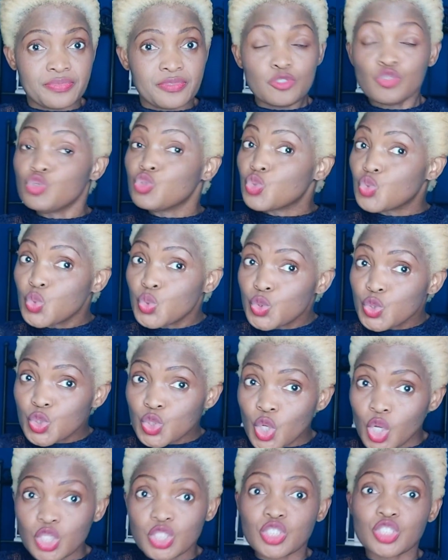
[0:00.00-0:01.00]
You do
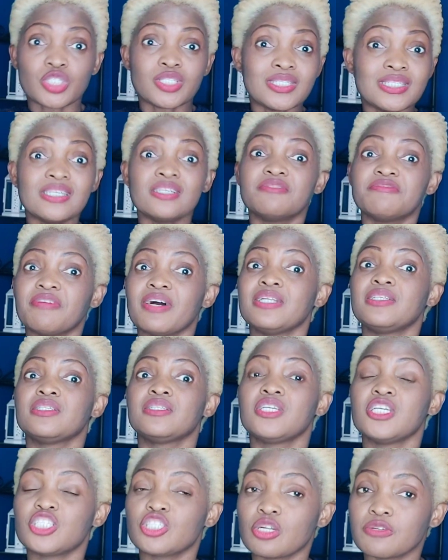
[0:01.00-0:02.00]
not need
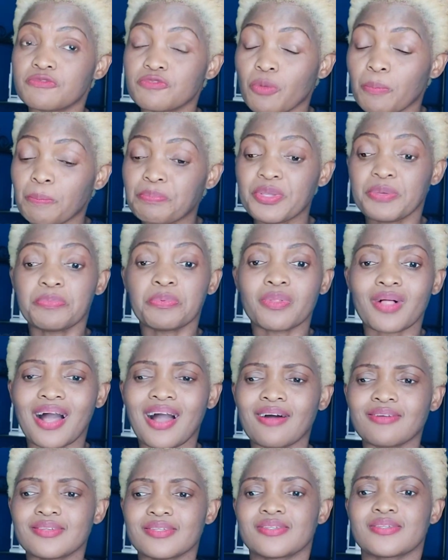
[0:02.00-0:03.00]
validation from people
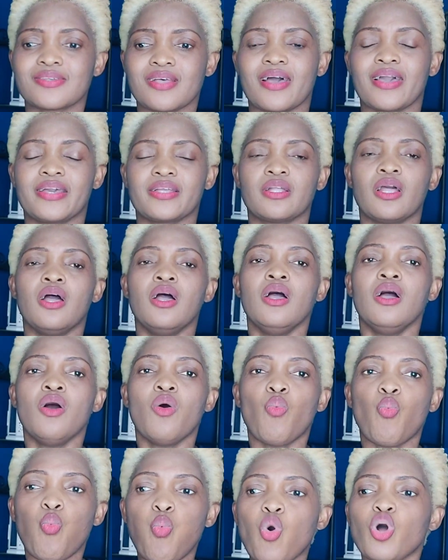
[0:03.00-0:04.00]
outside.
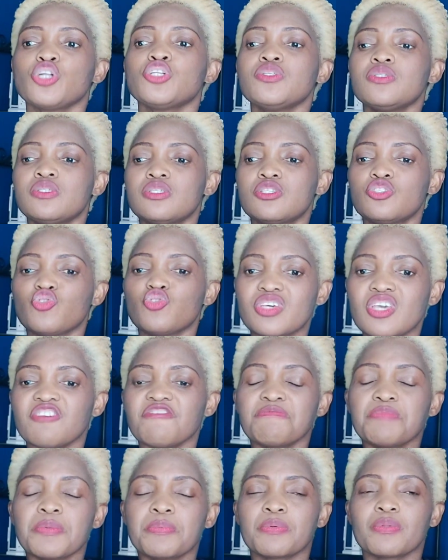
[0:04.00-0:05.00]
Once you give
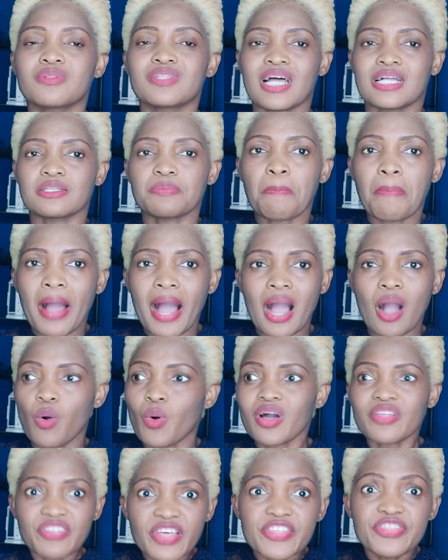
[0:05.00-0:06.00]
people that power,
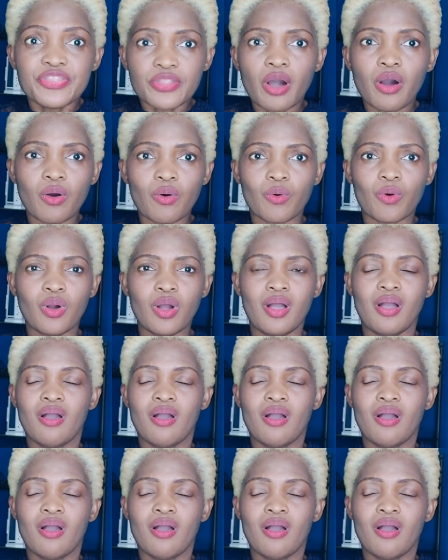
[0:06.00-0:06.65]
people